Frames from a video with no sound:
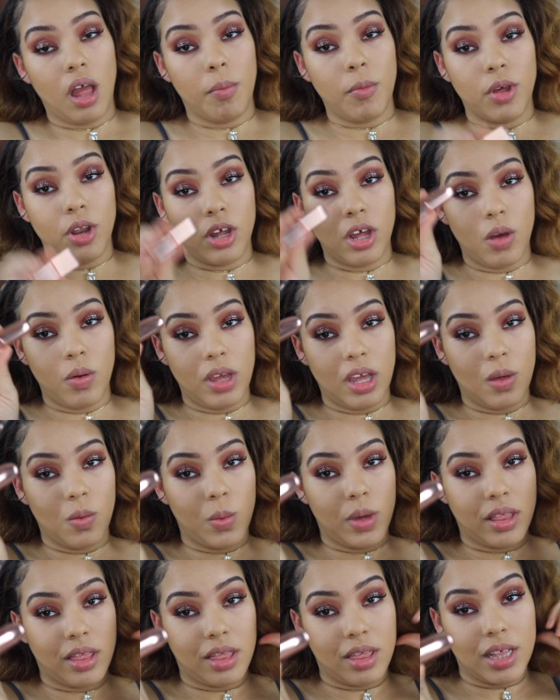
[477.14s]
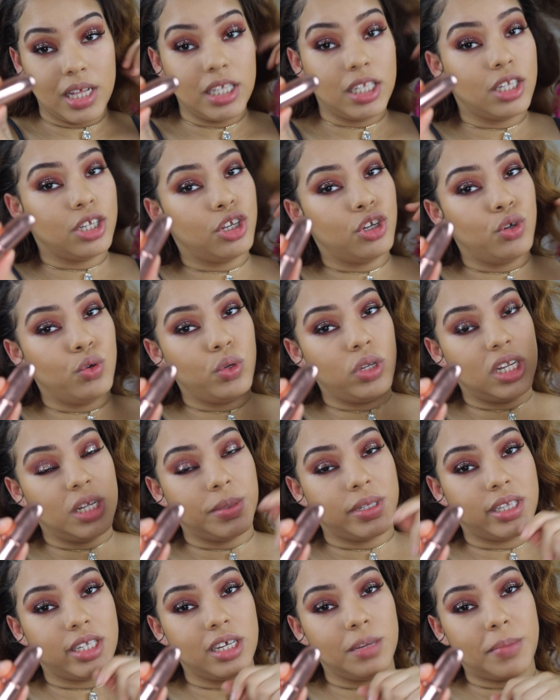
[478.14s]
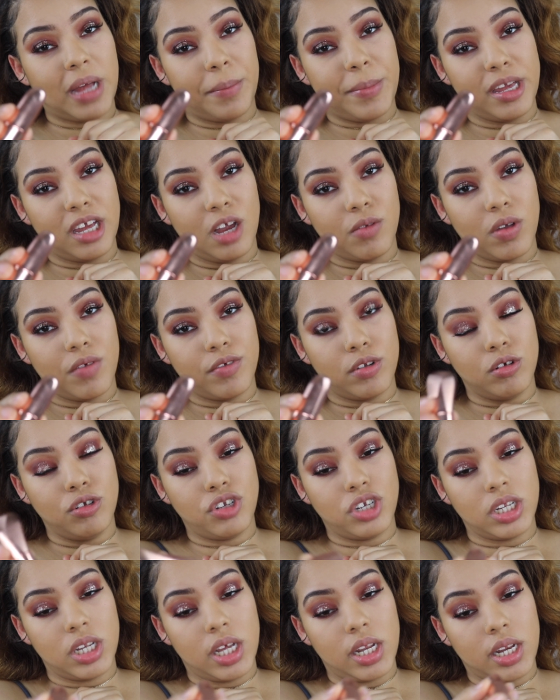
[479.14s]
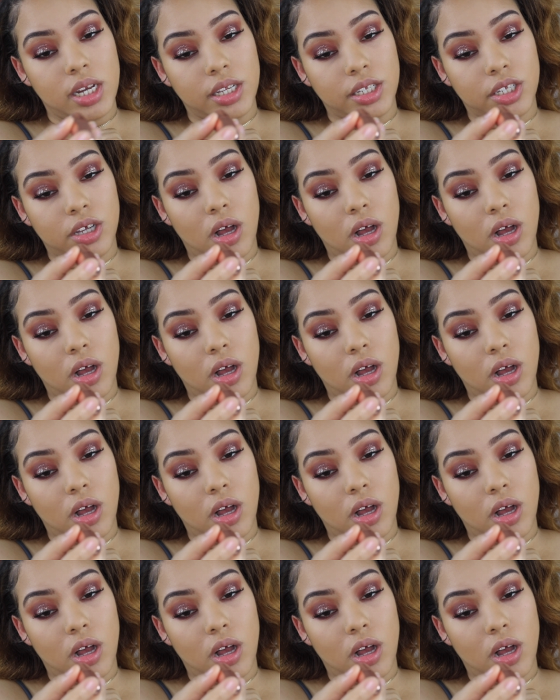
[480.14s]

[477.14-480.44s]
I'm going to go in with this nude lipstick by Makeup Revolution, and it is